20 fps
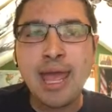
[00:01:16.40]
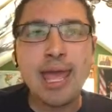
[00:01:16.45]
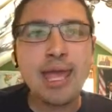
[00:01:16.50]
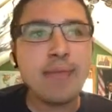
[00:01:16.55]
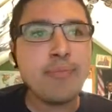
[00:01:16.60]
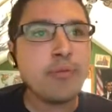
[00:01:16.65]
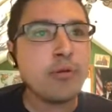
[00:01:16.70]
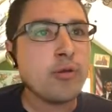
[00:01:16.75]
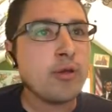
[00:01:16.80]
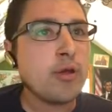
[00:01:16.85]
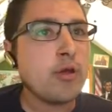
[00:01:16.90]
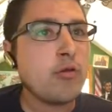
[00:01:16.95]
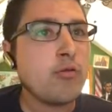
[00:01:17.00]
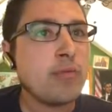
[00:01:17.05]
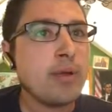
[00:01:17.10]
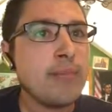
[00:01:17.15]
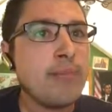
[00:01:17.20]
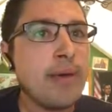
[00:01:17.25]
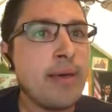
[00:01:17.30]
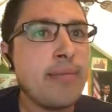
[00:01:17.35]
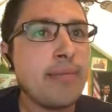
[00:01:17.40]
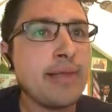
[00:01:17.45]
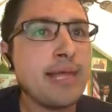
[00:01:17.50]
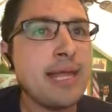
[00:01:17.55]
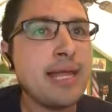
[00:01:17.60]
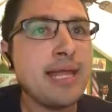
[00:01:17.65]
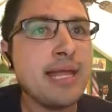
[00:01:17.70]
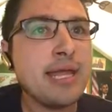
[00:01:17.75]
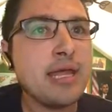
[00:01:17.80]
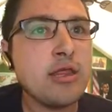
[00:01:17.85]
A pro
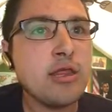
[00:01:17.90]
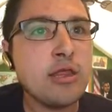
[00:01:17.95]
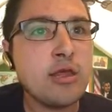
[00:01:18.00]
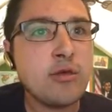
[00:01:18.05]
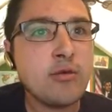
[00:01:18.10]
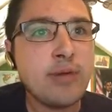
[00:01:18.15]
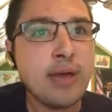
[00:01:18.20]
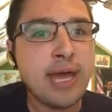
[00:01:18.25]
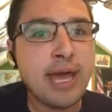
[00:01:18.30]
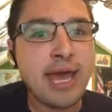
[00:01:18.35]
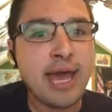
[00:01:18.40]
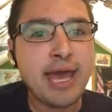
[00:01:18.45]
Republican issue